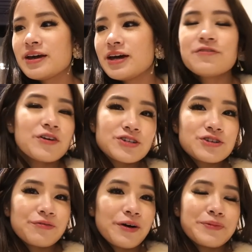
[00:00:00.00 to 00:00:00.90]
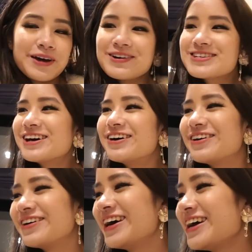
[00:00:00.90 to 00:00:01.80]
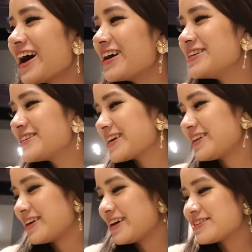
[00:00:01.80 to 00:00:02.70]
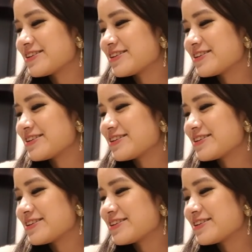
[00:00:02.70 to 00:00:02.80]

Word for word: And I forgot to do a thumbnail, so I need to get that